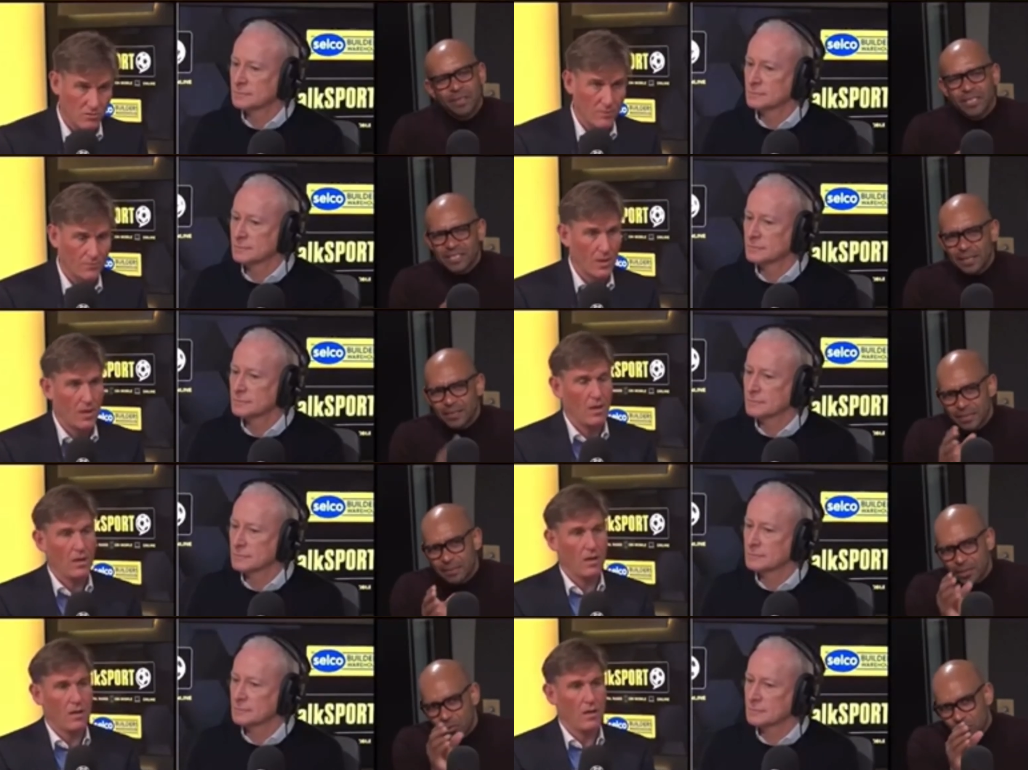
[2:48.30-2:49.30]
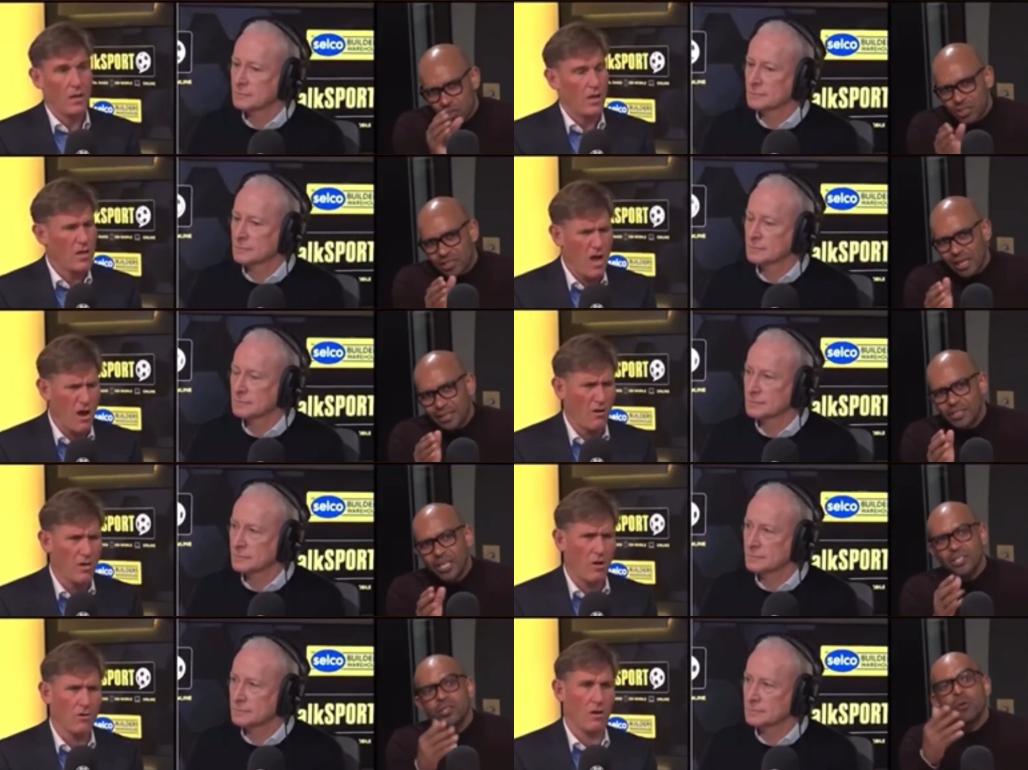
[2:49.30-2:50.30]
Speaker 1: mean, right, it seems like you're slightly
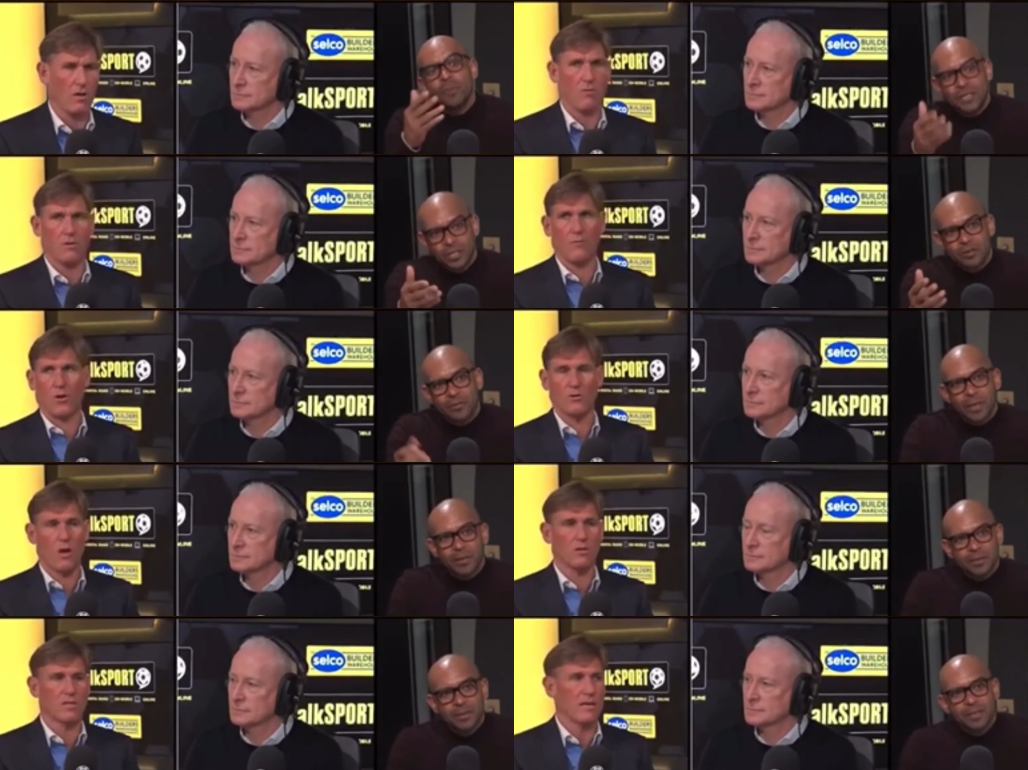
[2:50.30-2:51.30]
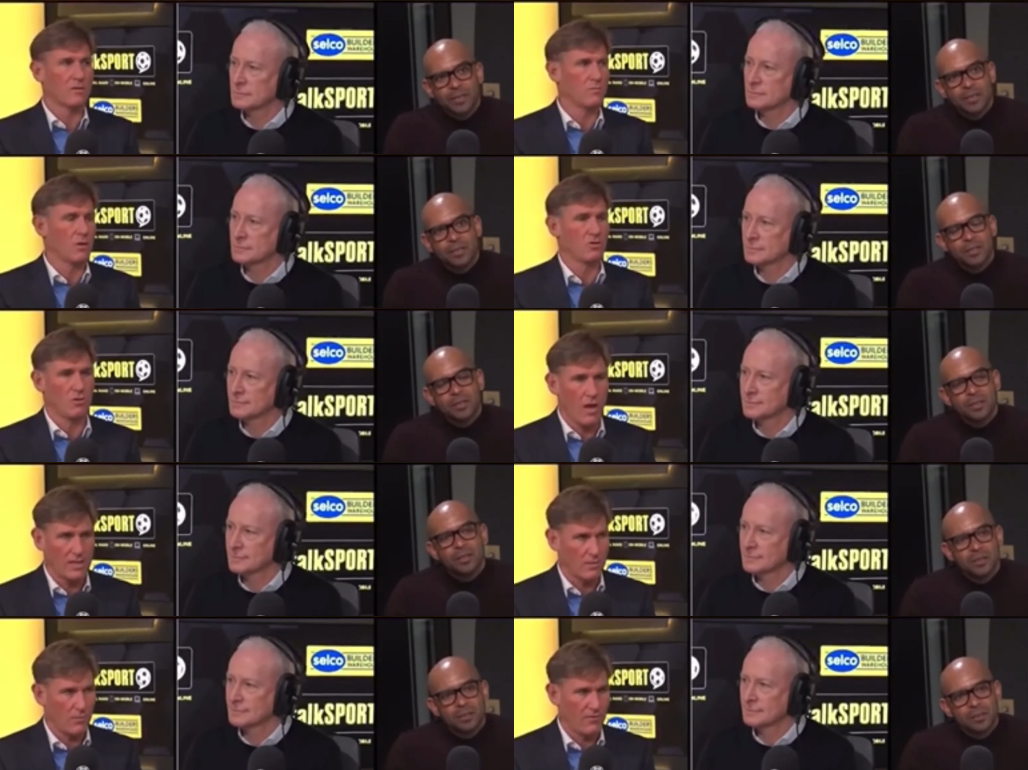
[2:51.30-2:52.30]
changing your opinion. Come on, you can't say just because you like
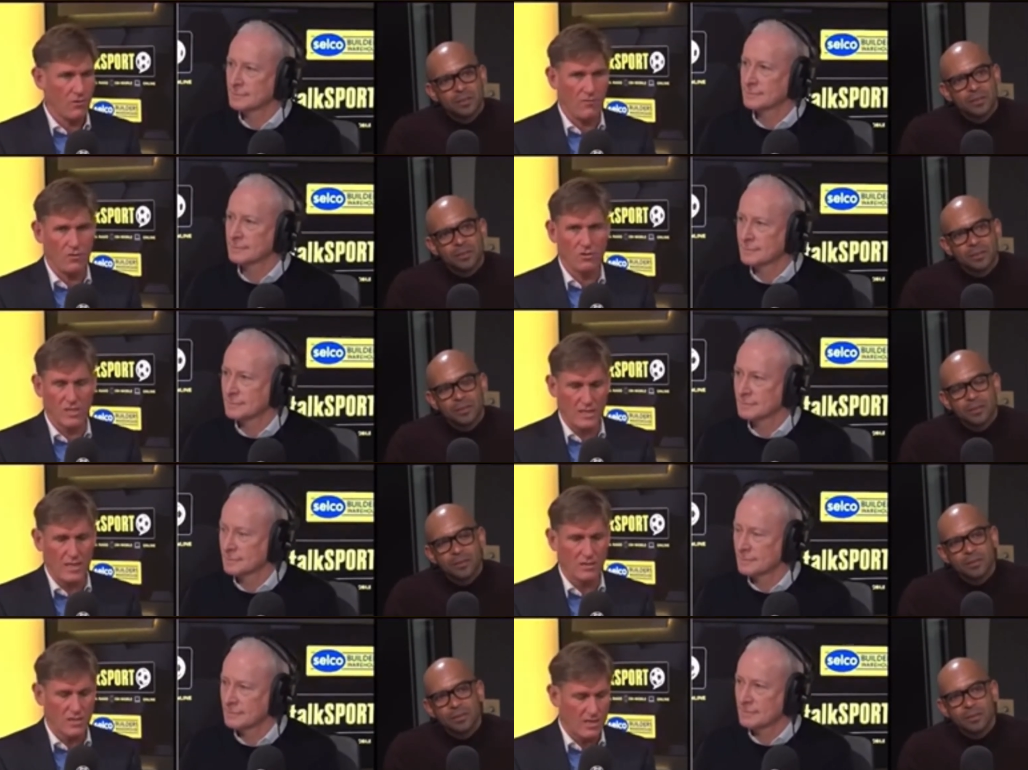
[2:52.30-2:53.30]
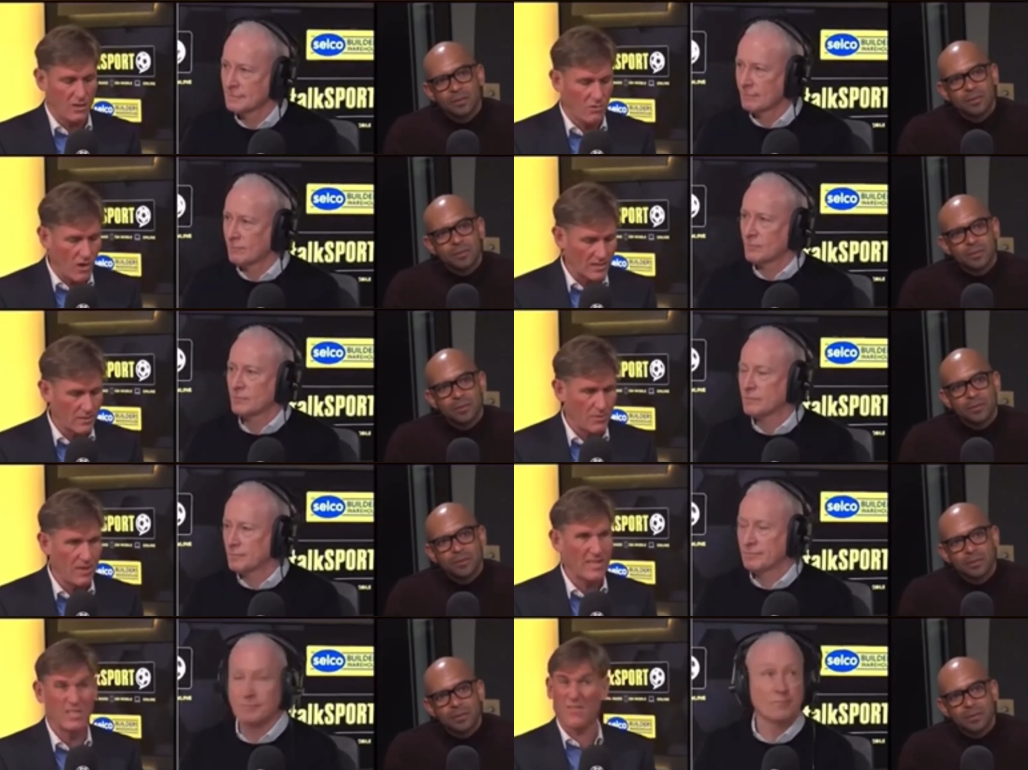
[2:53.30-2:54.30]
somebody. If you sit there and say that you like somebody
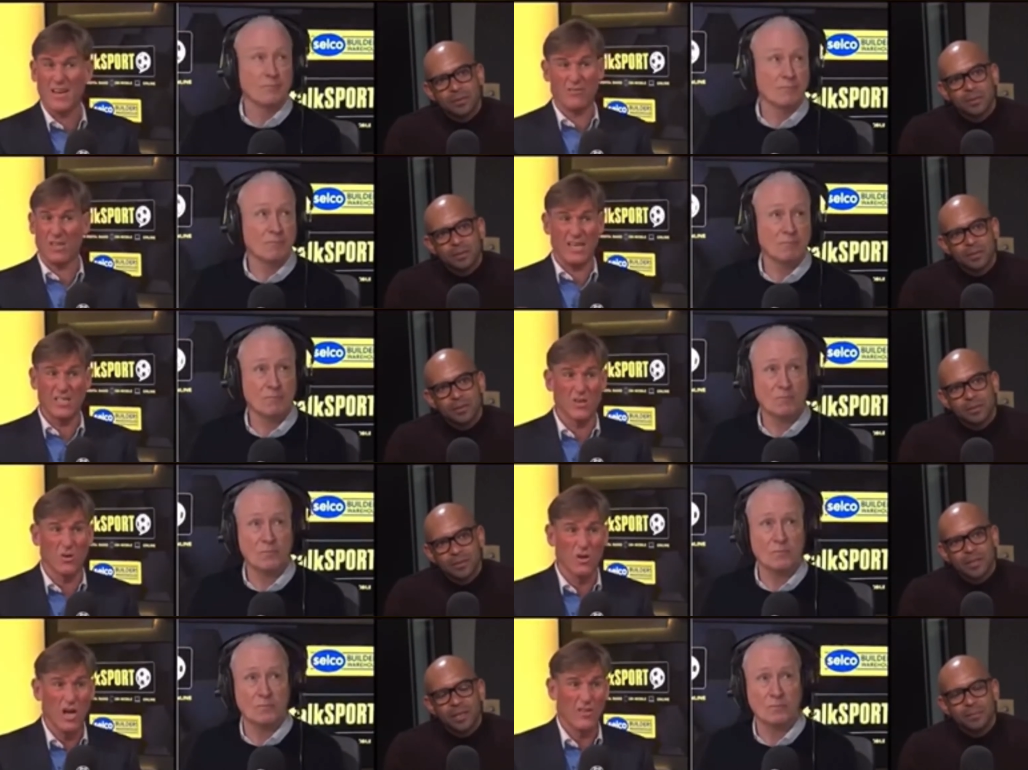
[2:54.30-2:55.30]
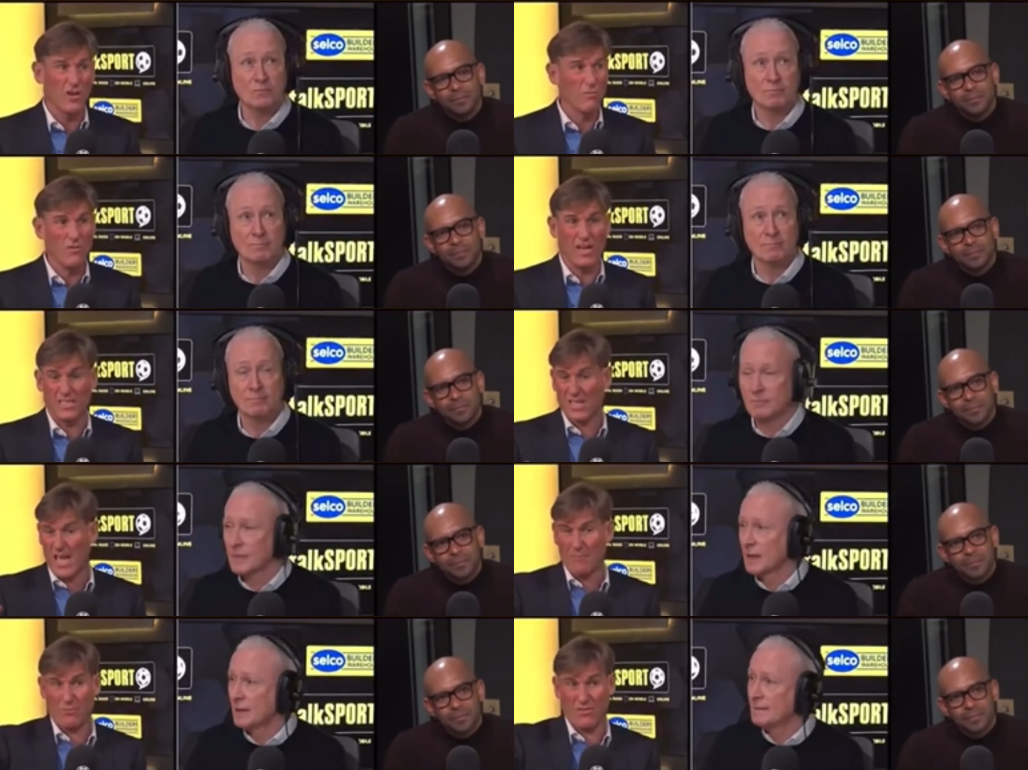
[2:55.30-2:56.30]
and then defend everything they do, yeah, then you're moving into the
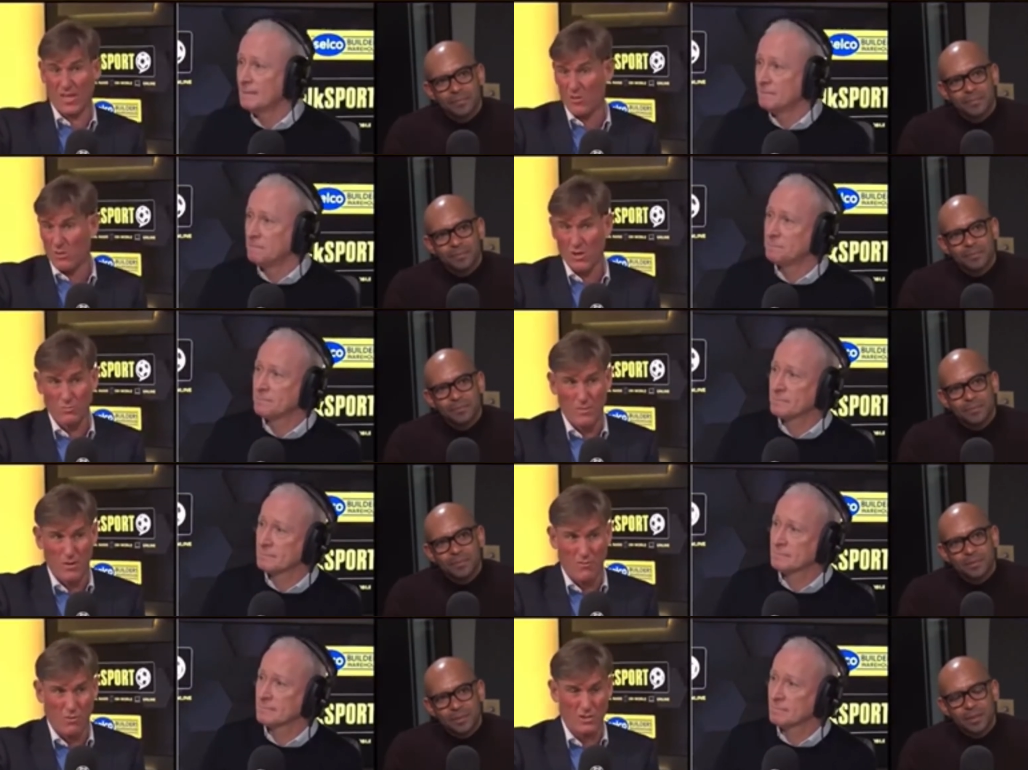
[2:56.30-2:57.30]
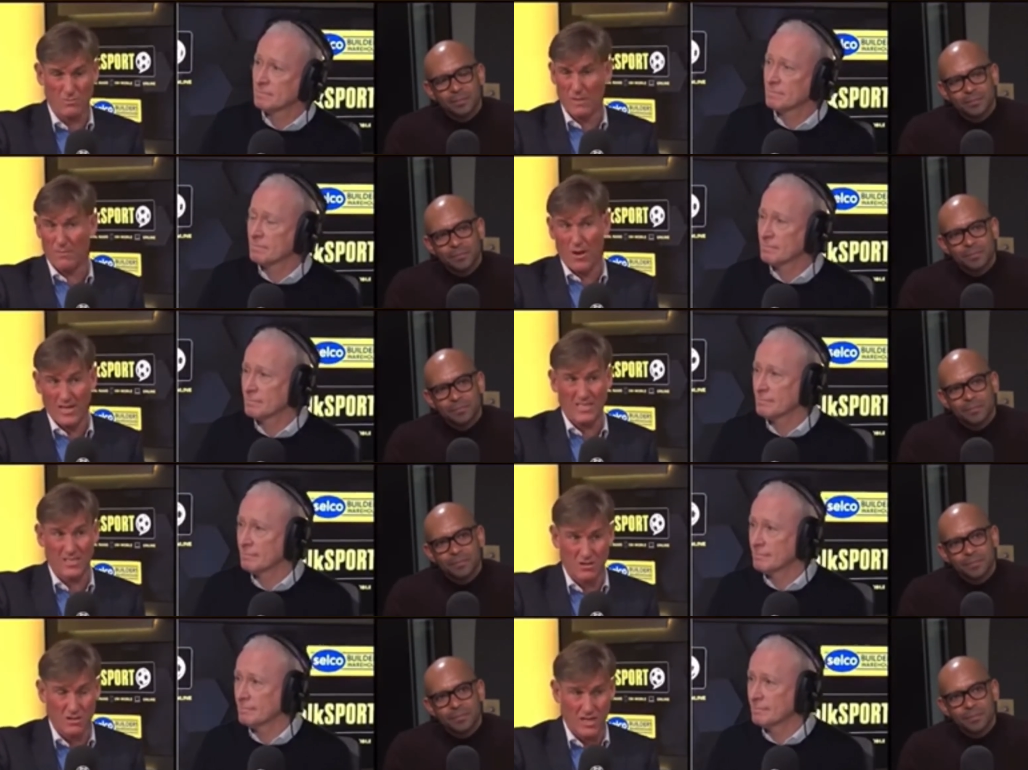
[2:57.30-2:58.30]
camp of the thing you accuse people of, which is being blinded to
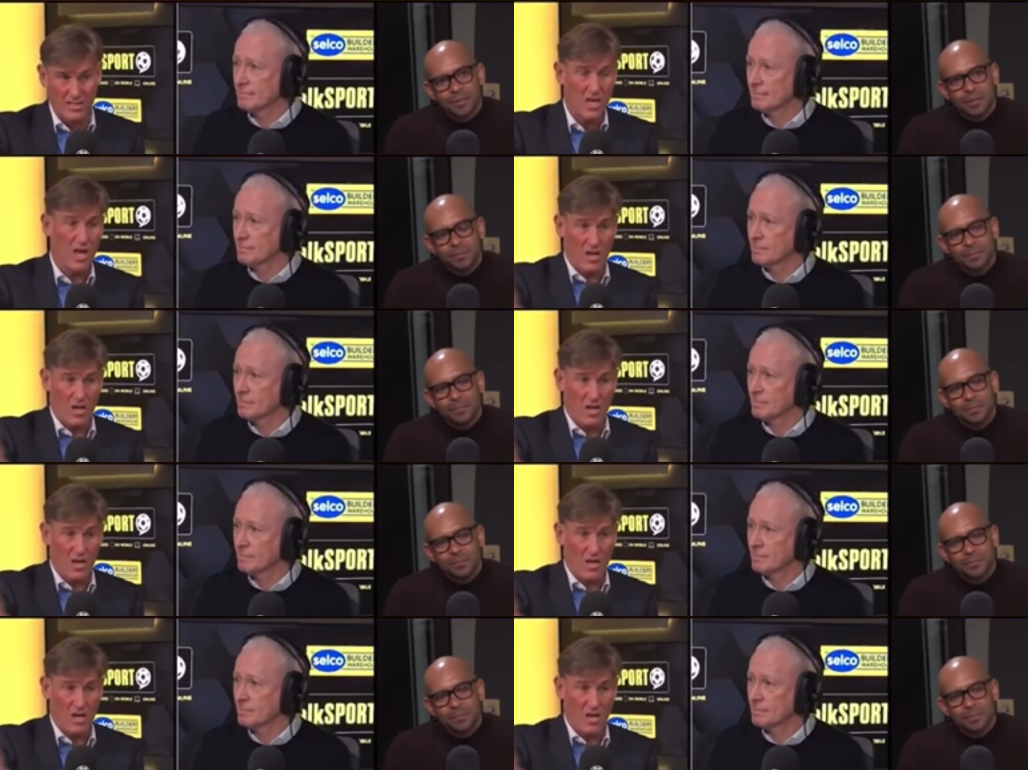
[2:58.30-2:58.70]
certain things.